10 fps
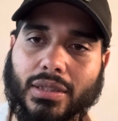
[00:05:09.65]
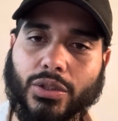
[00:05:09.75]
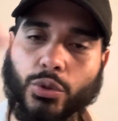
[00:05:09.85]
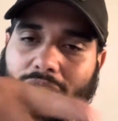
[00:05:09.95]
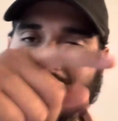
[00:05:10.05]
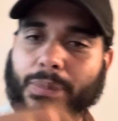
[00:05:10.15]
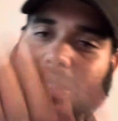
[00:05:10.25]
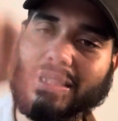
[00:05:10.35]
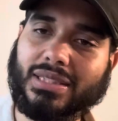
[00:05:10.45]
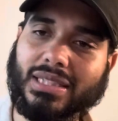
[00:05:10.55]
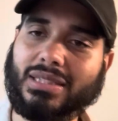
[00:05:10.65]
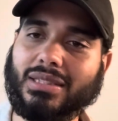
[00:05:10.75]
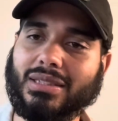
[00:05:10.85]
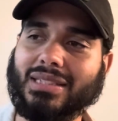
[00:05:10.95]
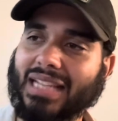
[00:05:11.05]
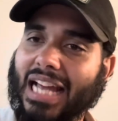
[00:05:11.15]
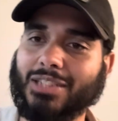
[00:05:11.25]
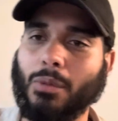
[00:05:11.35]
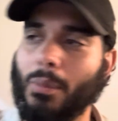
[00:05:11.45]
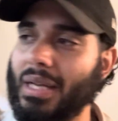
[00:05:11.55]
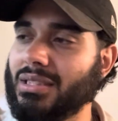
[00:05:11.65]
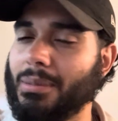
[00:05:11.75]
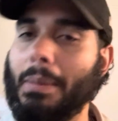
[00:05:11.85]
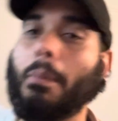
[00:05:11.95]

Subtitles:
You need to be consistent to catch momentum,